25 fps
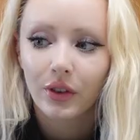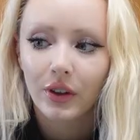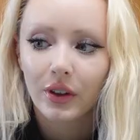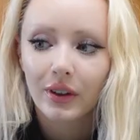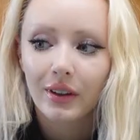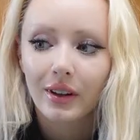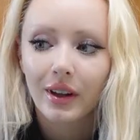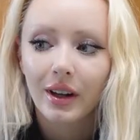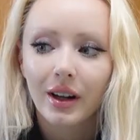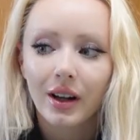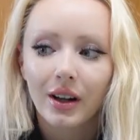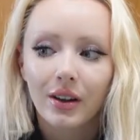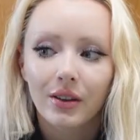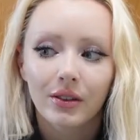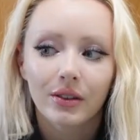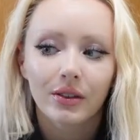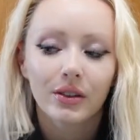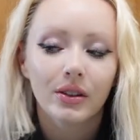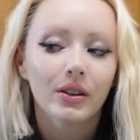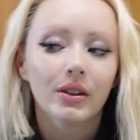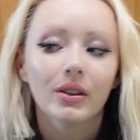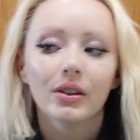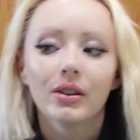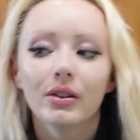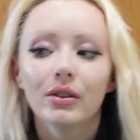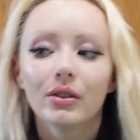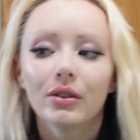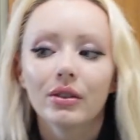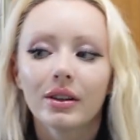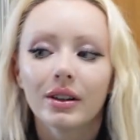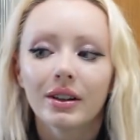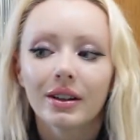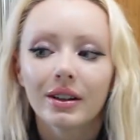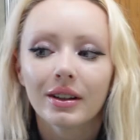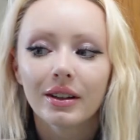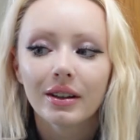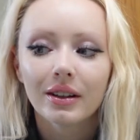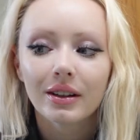First thing I would do
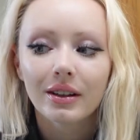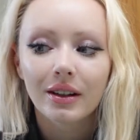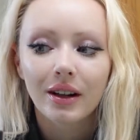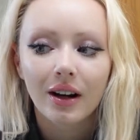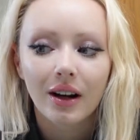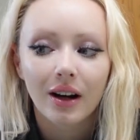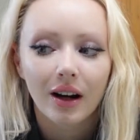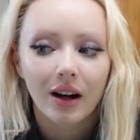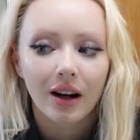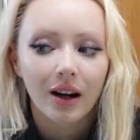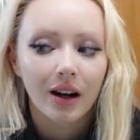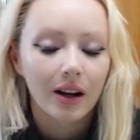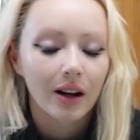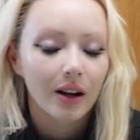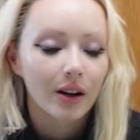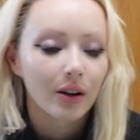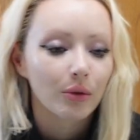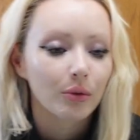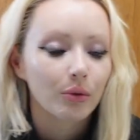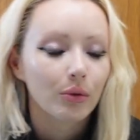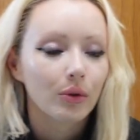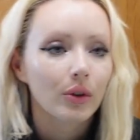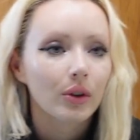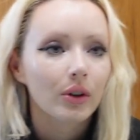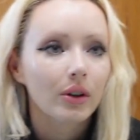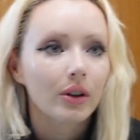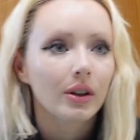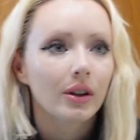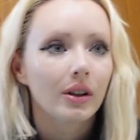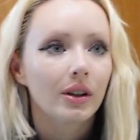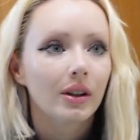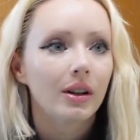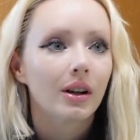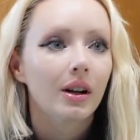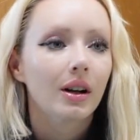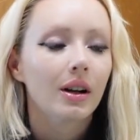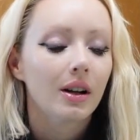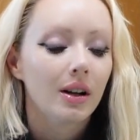is I
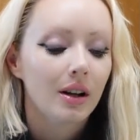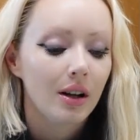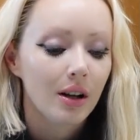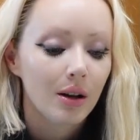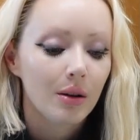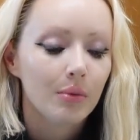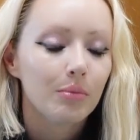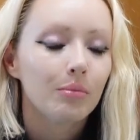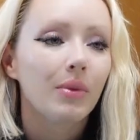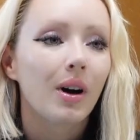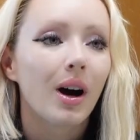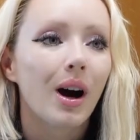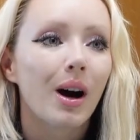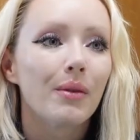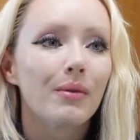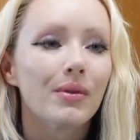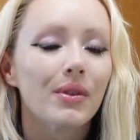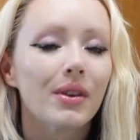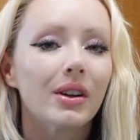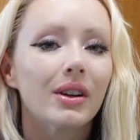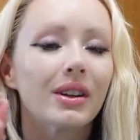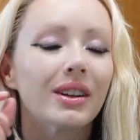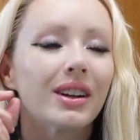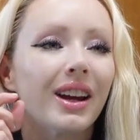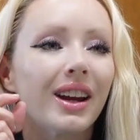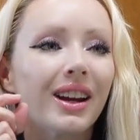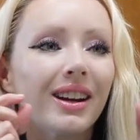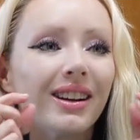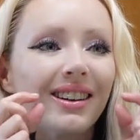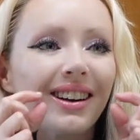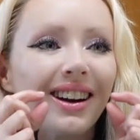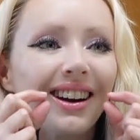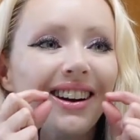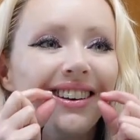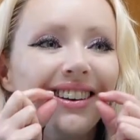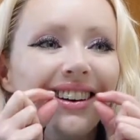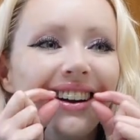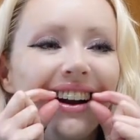would pop the retainer
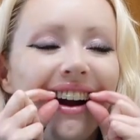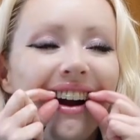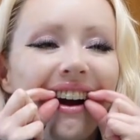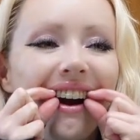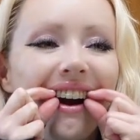out.